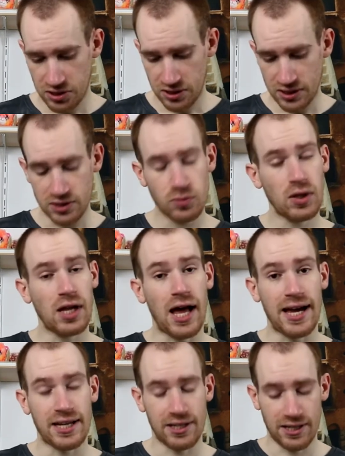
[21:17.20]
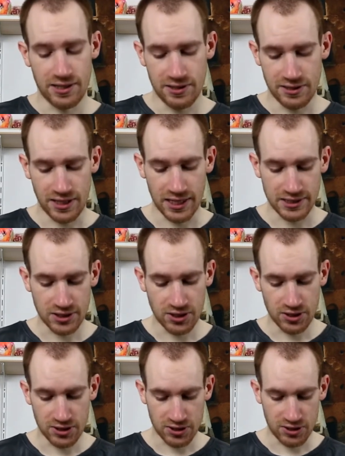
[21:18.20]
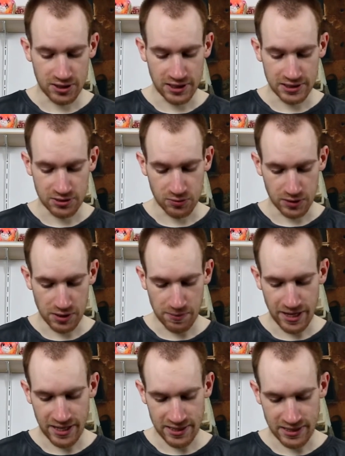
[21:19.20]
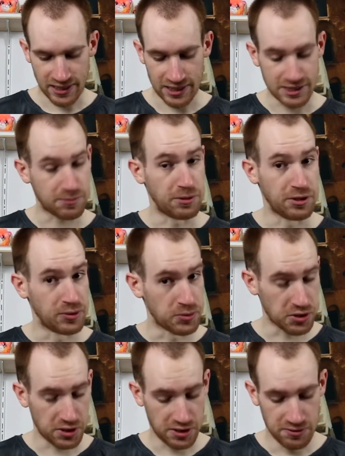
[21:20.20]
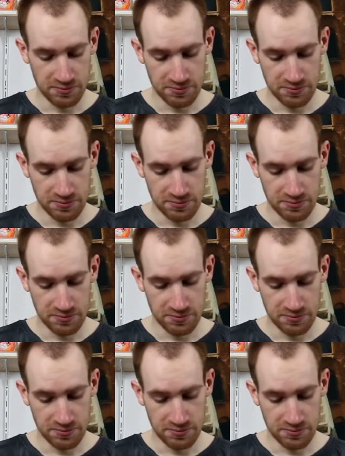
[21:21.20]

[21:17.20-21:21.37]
This will either taste good or taste really bad, as per usual.